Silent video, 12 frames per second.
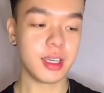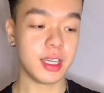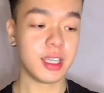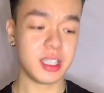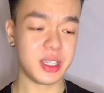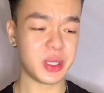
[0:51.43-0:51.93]

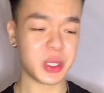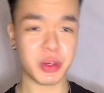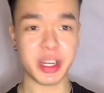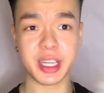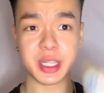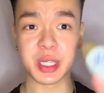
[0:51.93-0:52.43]
This is great
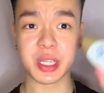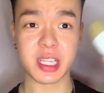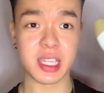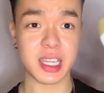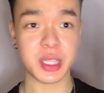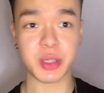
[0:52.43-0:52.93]
because it's going to
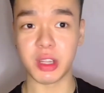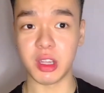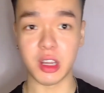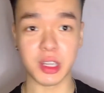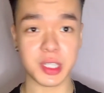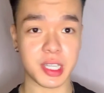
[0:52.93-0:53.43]
last you a
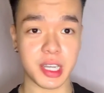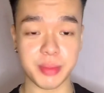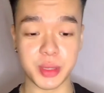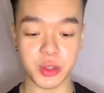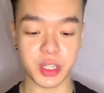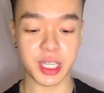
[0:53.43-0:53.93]
long time. It's
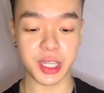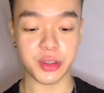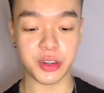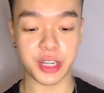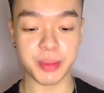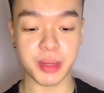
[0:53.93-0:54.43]
only like
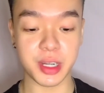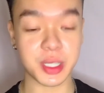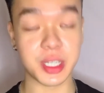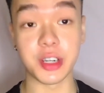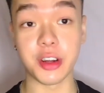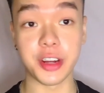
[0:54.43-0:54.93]
$30
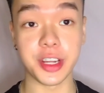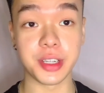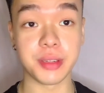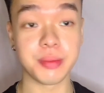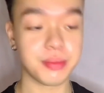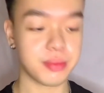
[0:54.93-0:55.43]
in Guardian,
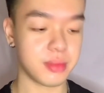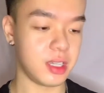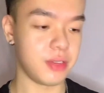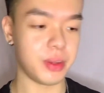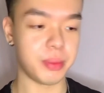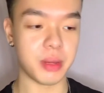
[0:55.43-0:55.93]
if
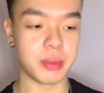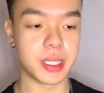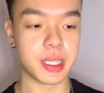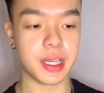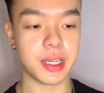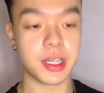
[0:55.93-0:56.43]
I'm not
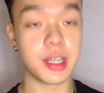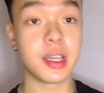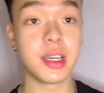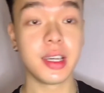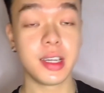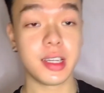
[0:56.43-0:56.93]
mistaken.
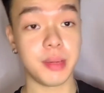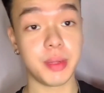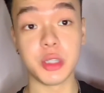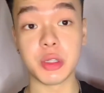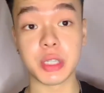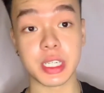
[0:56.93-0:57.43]
I've been
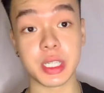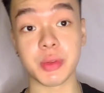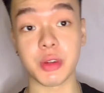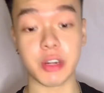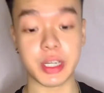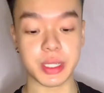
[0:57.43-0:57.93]
using this for
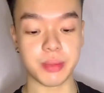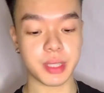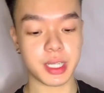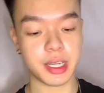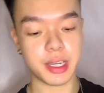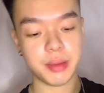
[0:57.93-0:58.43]
quite some
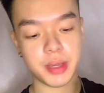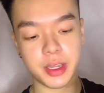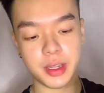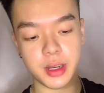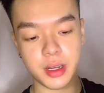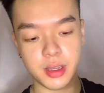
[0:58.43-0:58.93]
time,
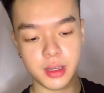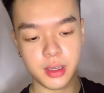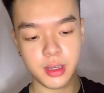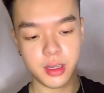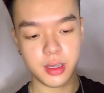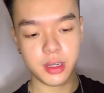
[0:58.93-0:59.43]
and
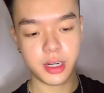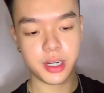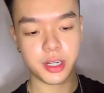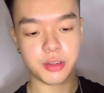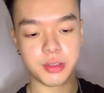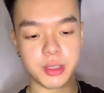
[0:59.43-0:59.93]
I don't
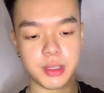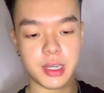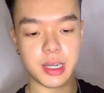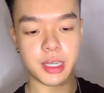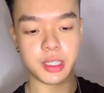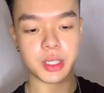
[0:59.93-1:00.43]
know,
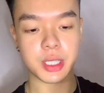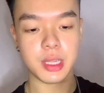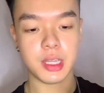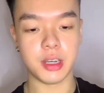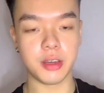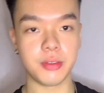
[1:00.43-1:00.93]
I just
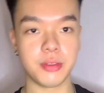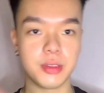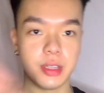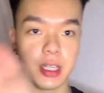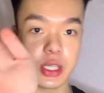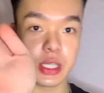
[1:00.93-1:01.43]
love,
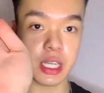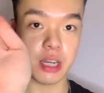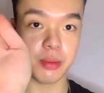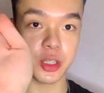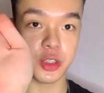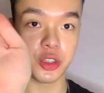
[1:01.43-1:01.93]
this is how
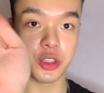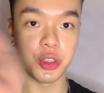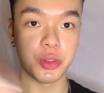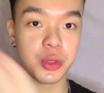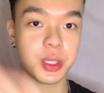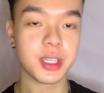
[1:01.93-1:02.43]
much you should
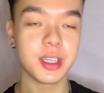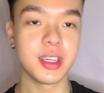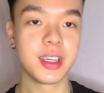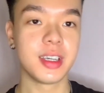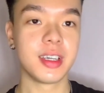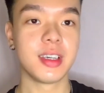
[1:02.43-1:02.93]
use.
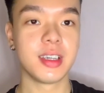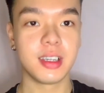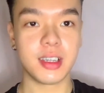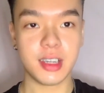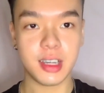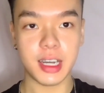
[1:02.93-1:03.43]

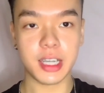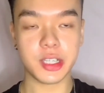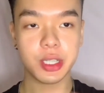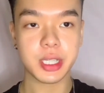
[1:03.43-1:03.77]
I just